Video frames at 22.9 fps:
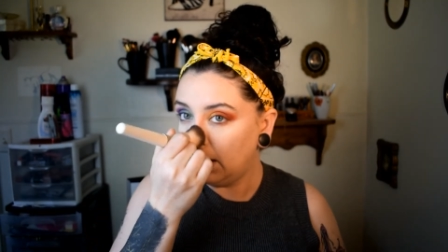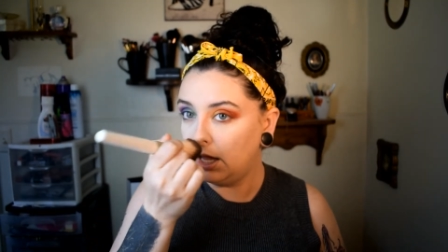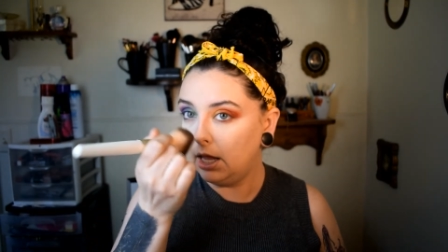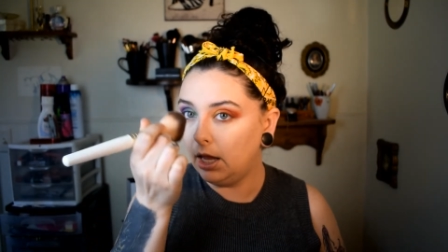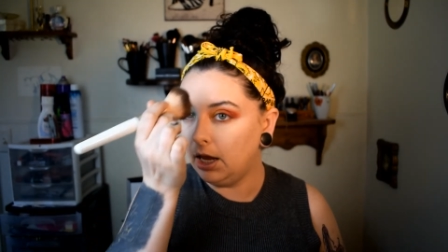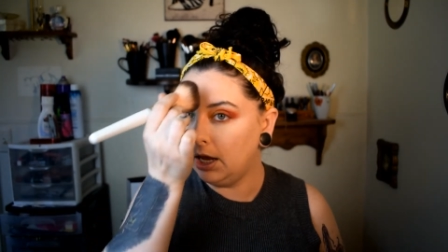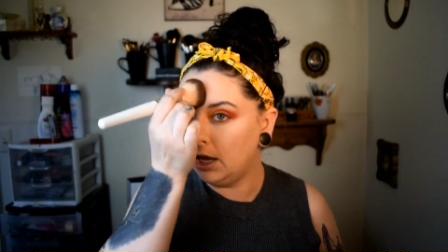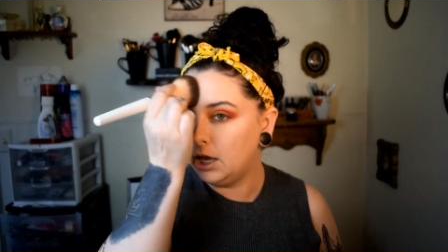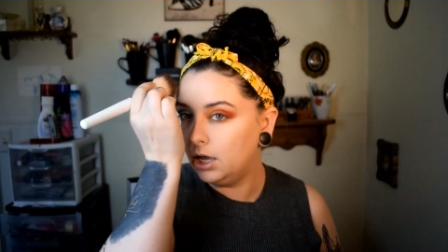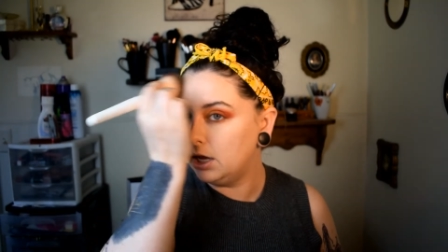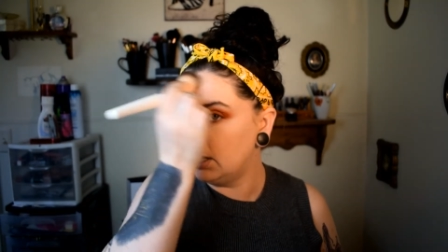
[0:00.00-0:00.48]

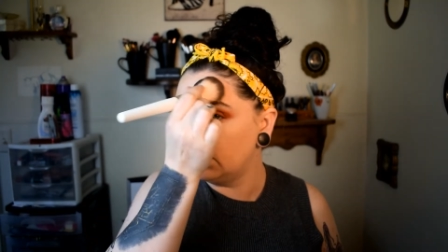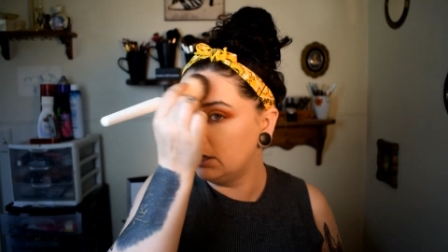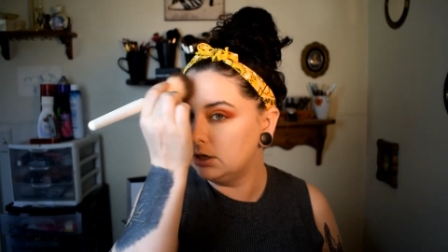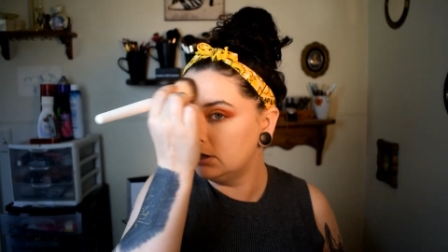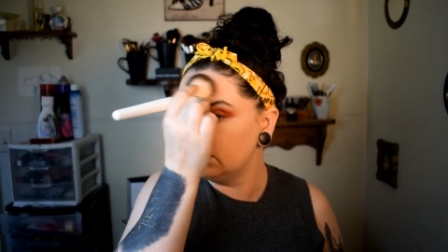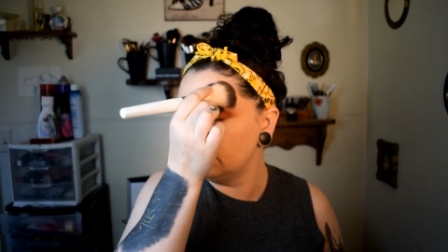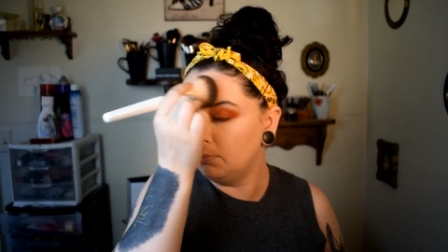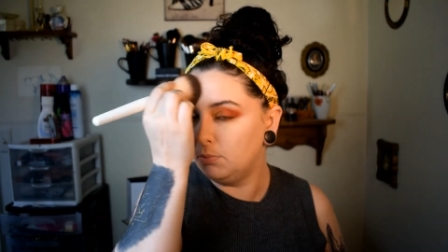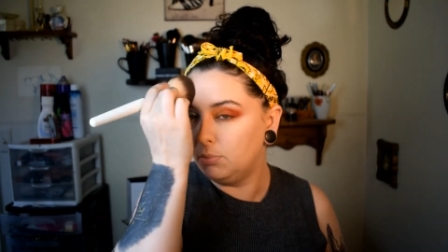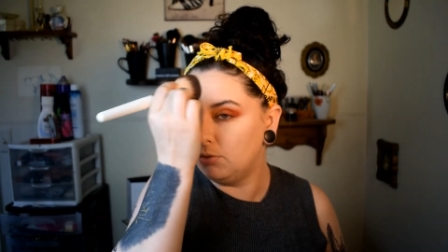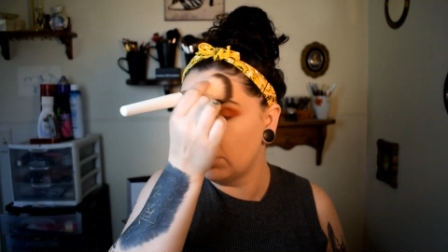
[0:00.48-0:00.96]
and
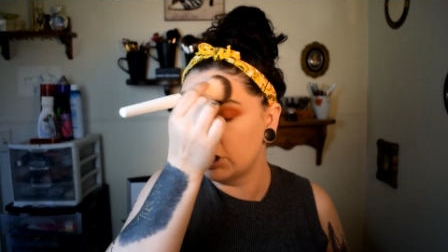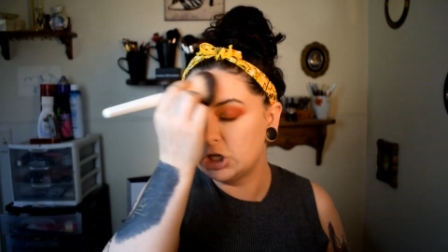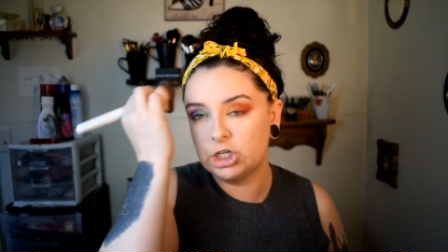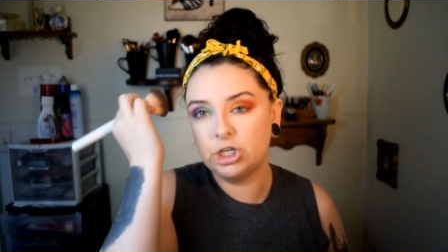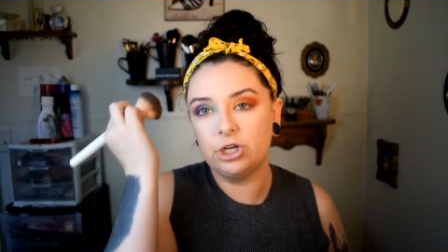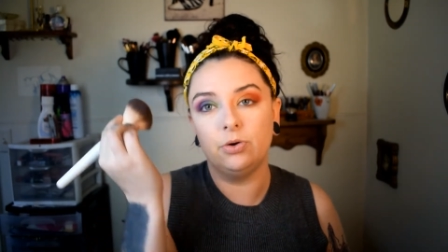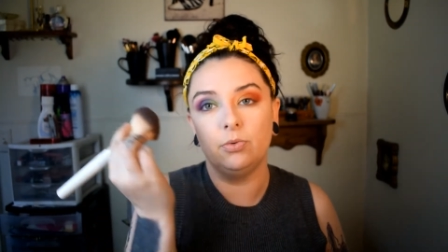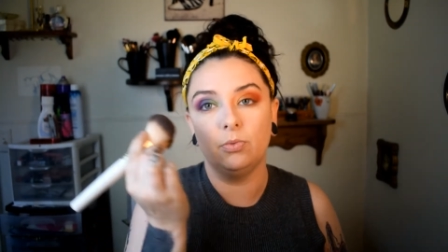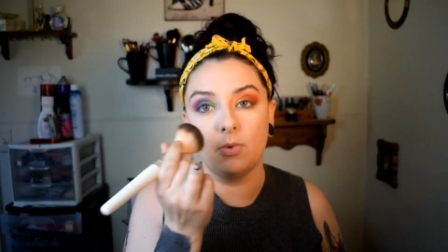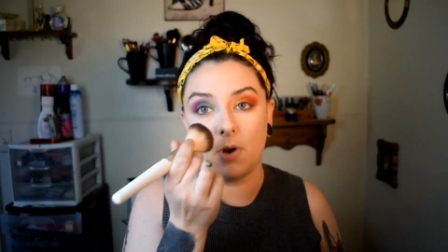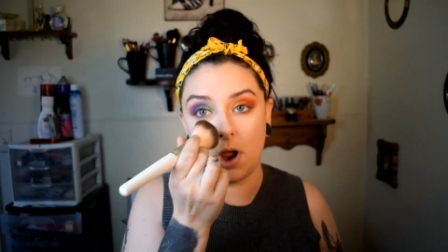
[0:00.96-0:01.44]
brush
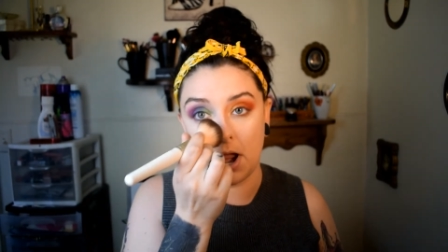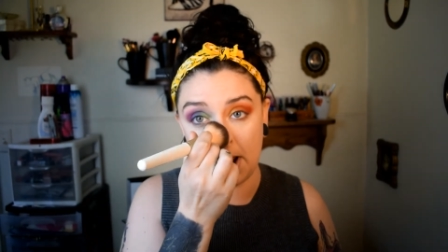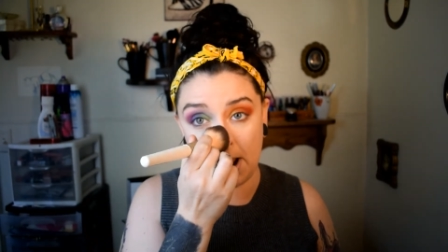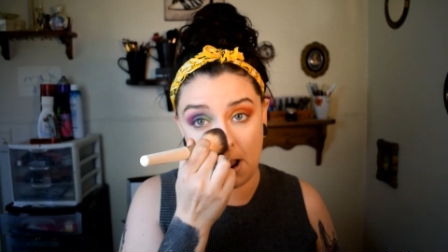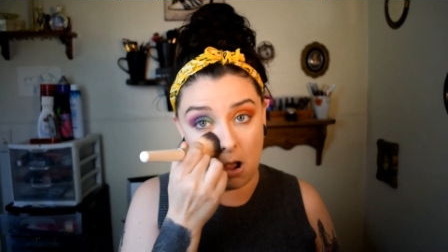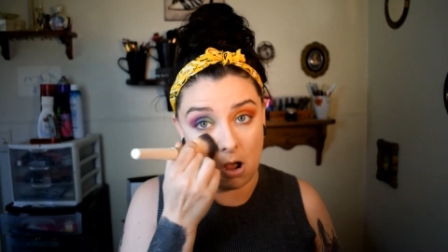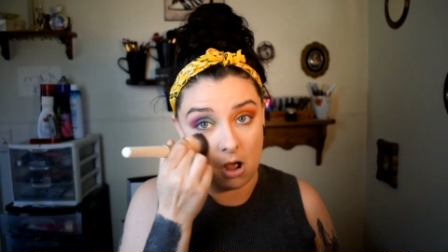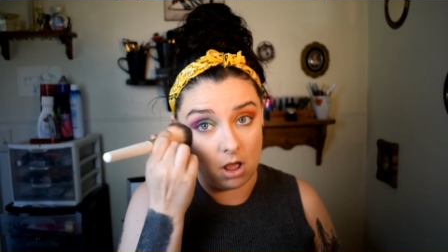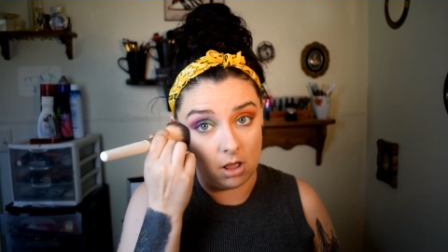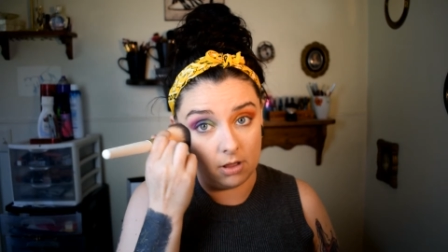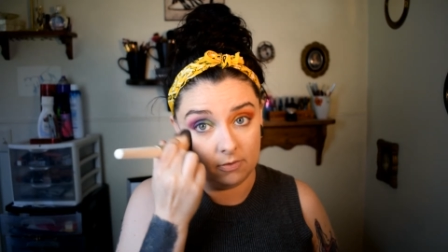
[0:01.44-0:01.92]
it right
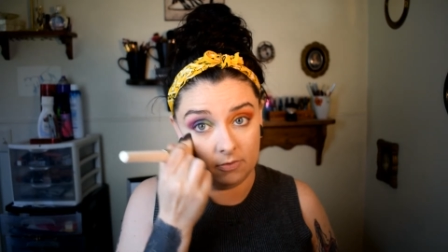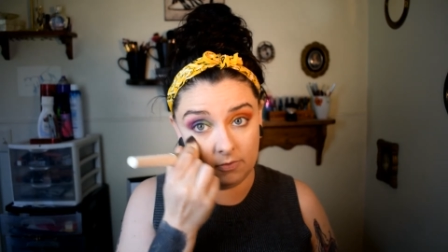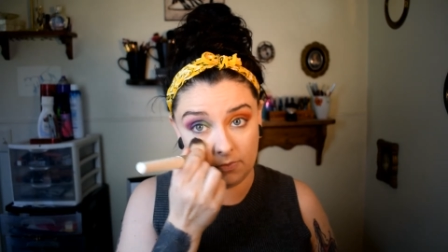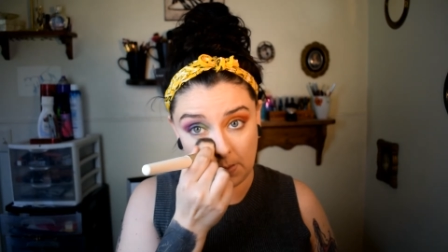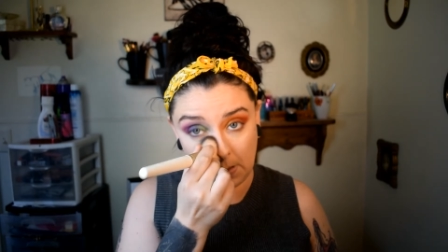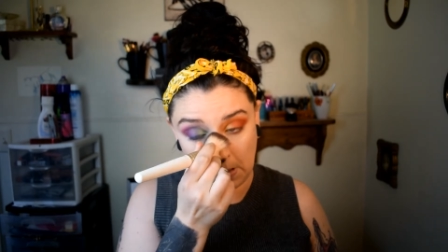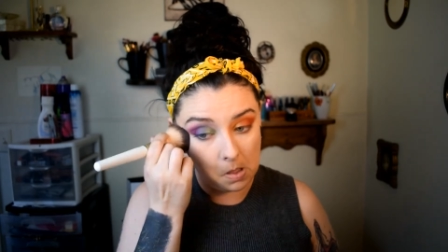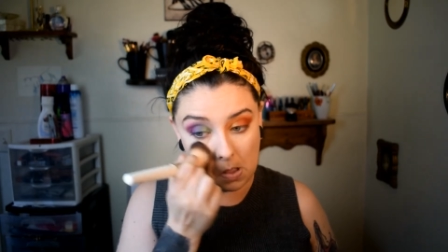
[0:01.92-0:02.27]
off.